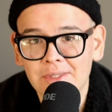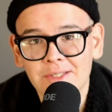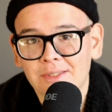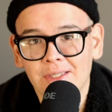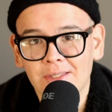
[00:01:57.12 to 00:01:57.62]

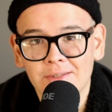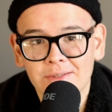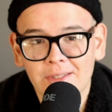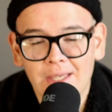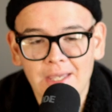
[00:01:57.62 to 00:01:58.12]
these
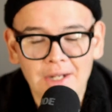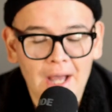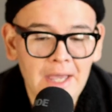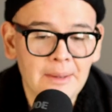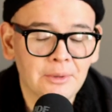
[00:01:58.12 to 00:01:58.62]
things, and
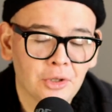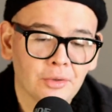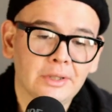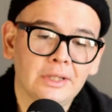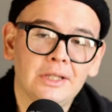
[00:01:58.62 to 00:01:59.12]
I am
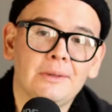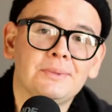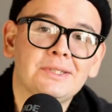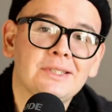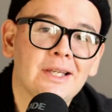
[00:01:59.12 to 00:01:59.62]
currently
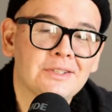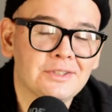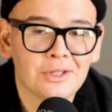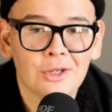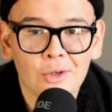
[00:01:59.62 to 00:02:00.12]

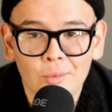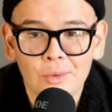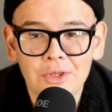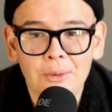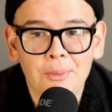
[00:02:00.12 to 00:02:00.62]
obsessed with the